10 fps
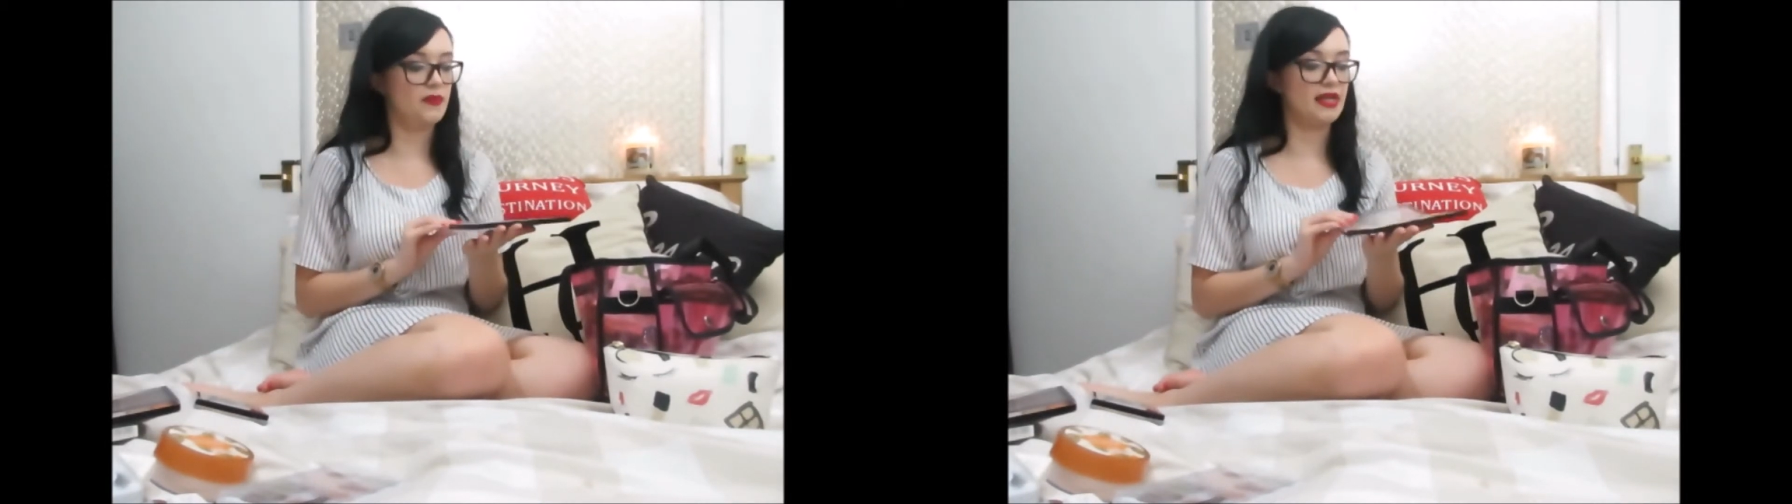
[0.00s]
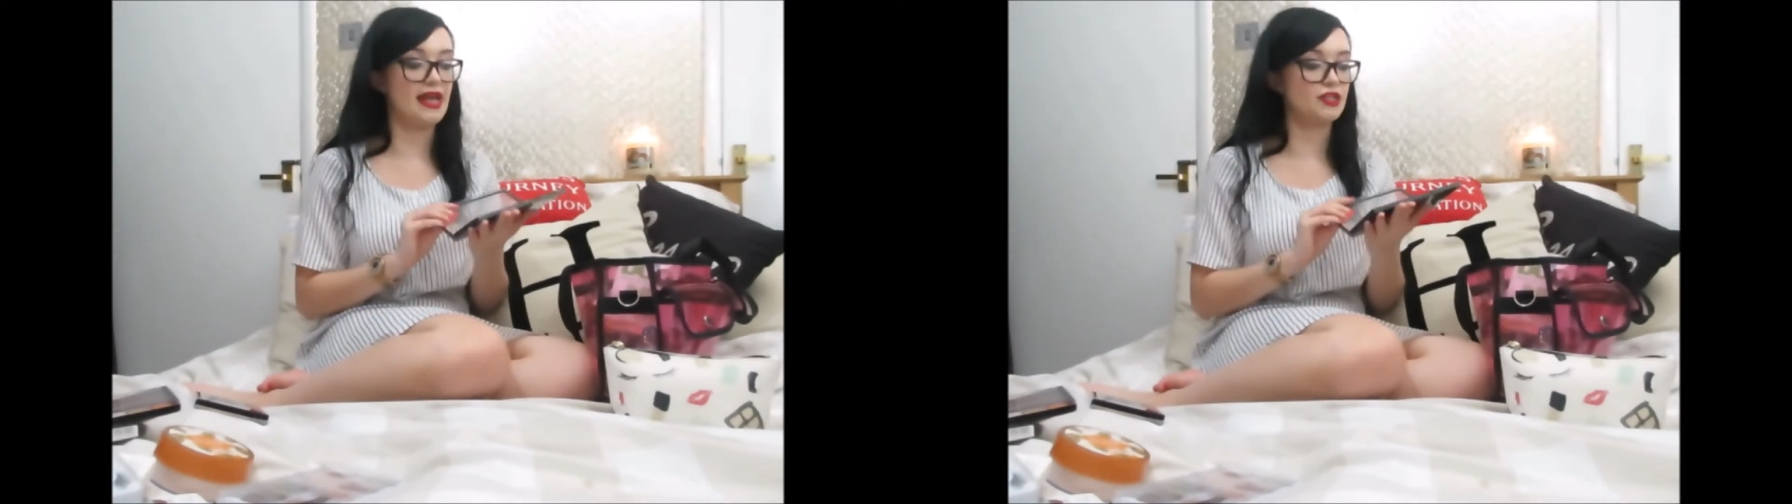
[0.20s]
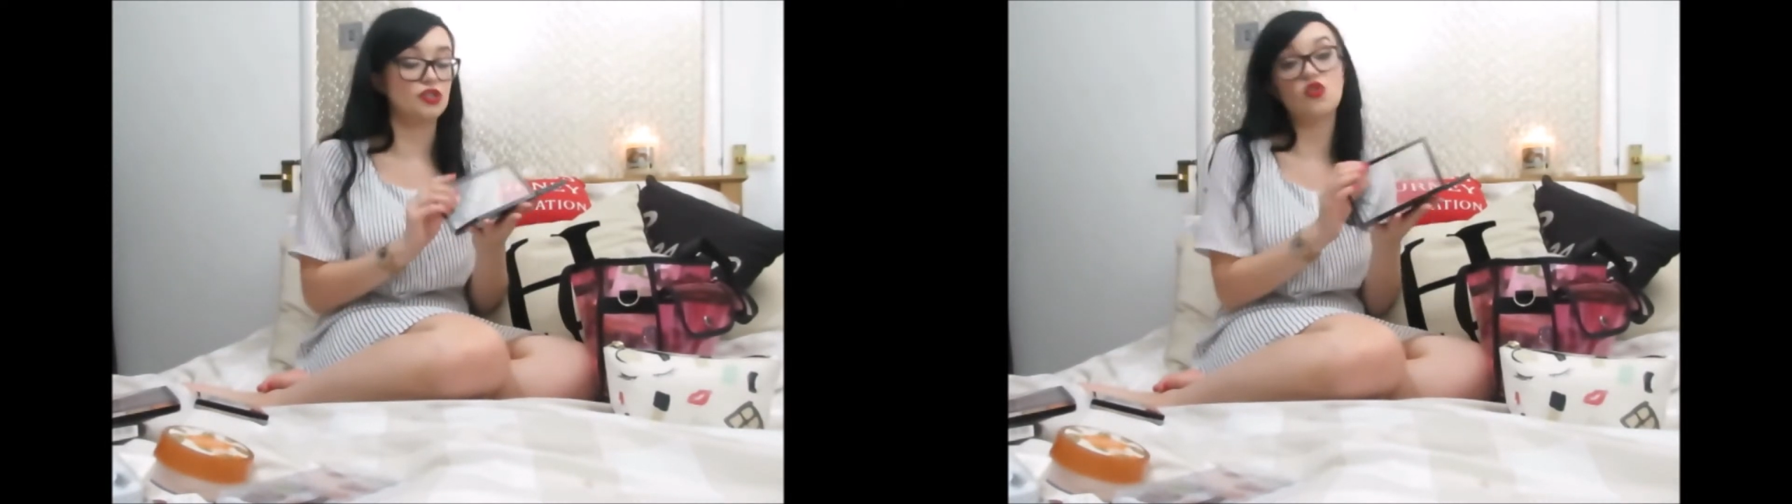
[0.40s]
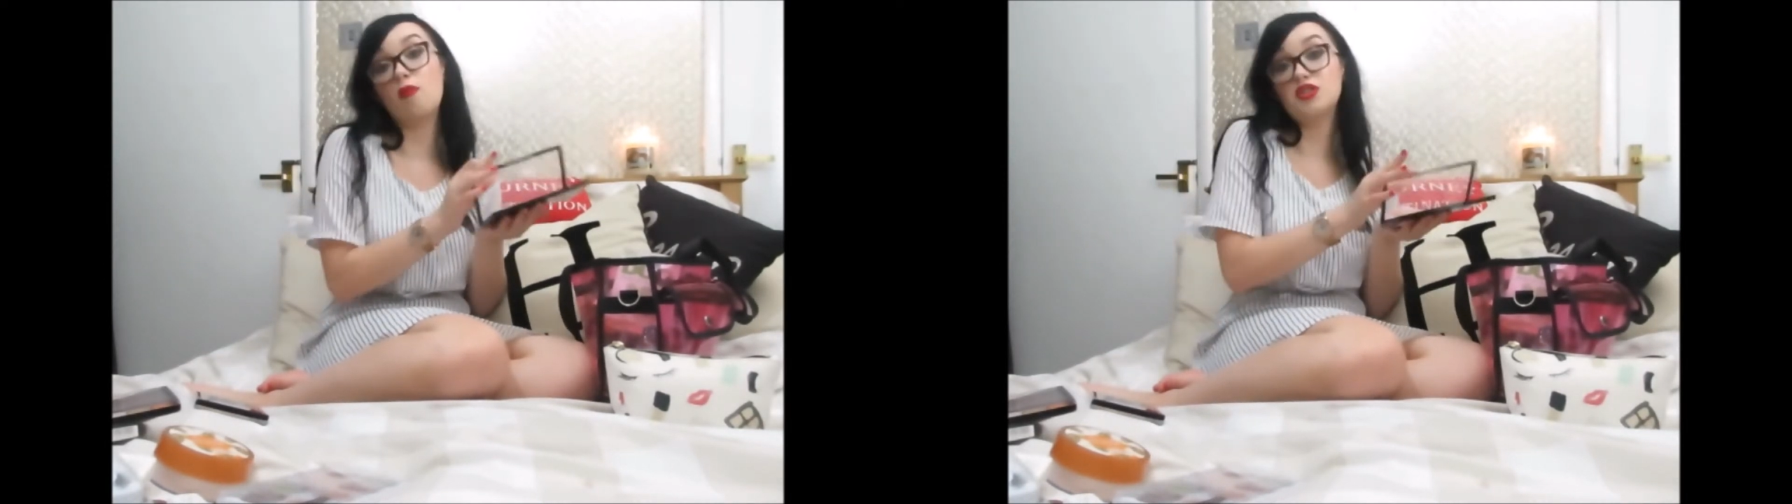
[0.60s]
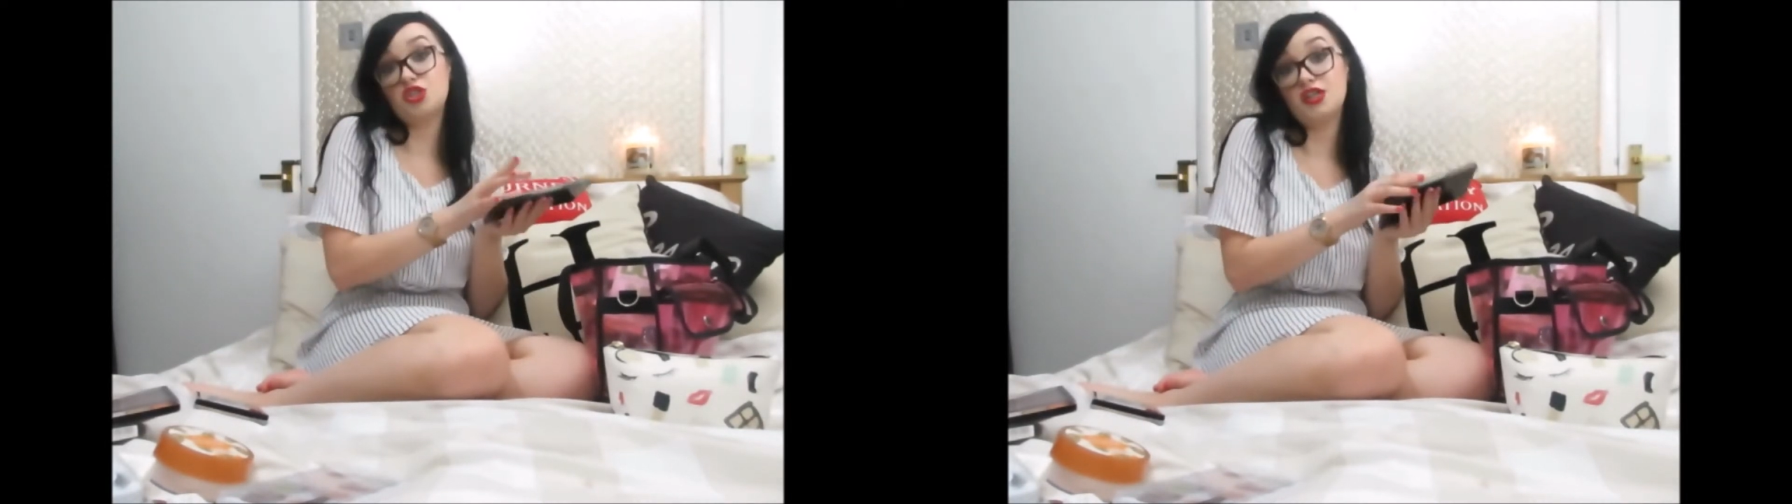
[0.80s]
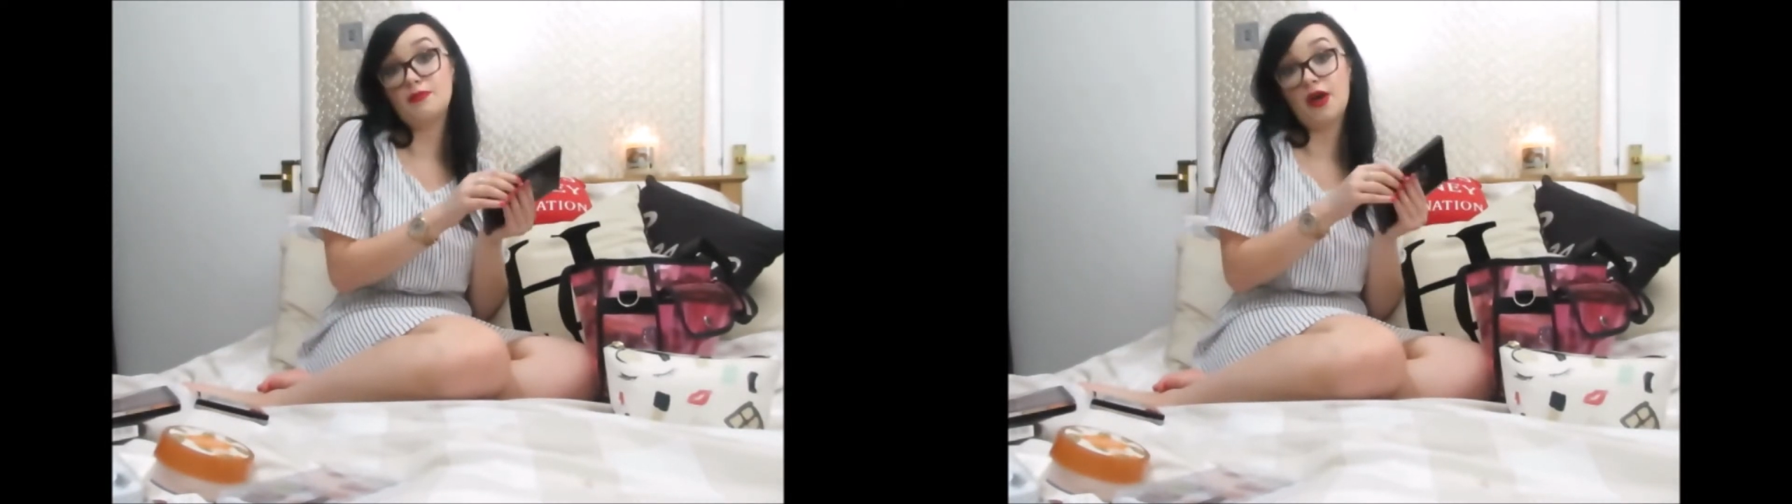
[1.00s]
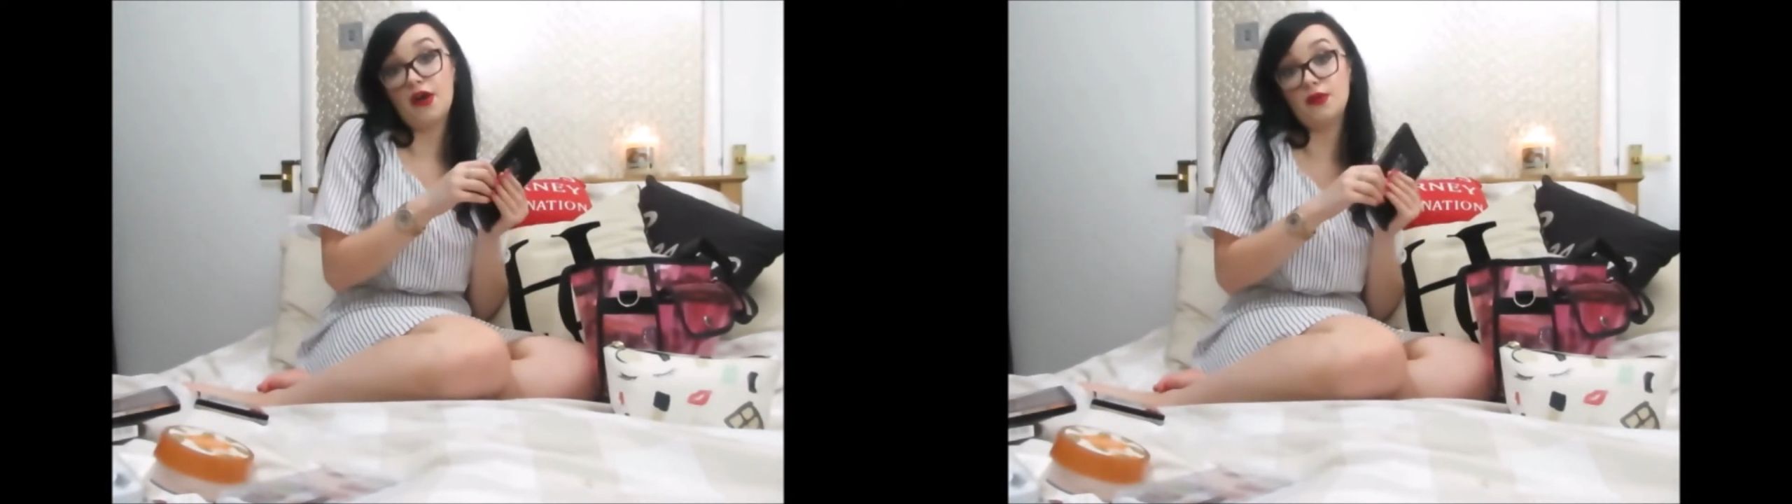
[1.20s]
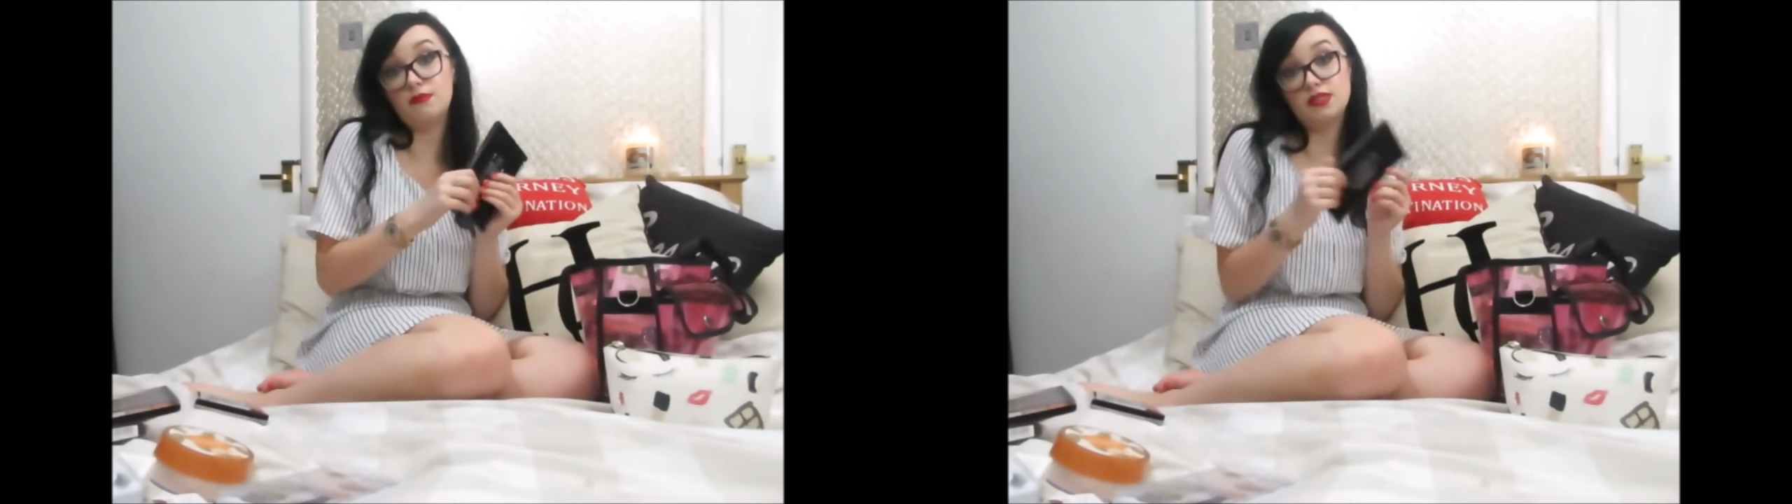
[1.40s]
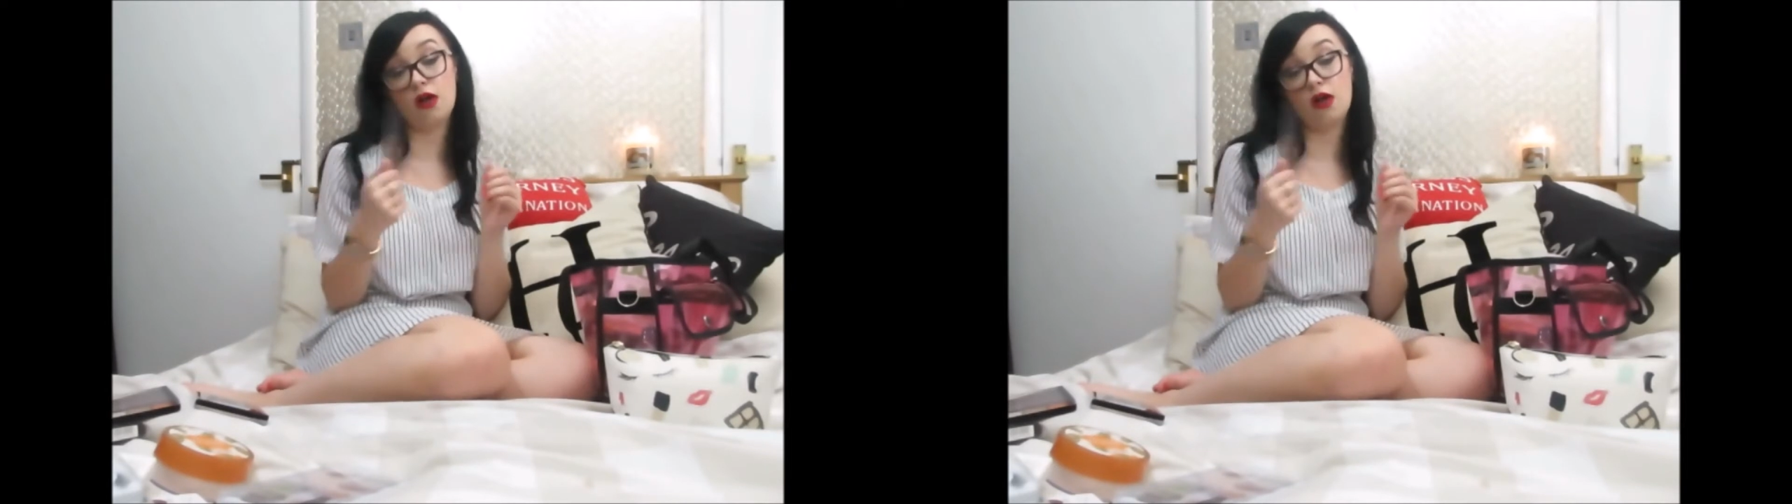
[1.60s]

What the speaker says: again just on my cheekbones.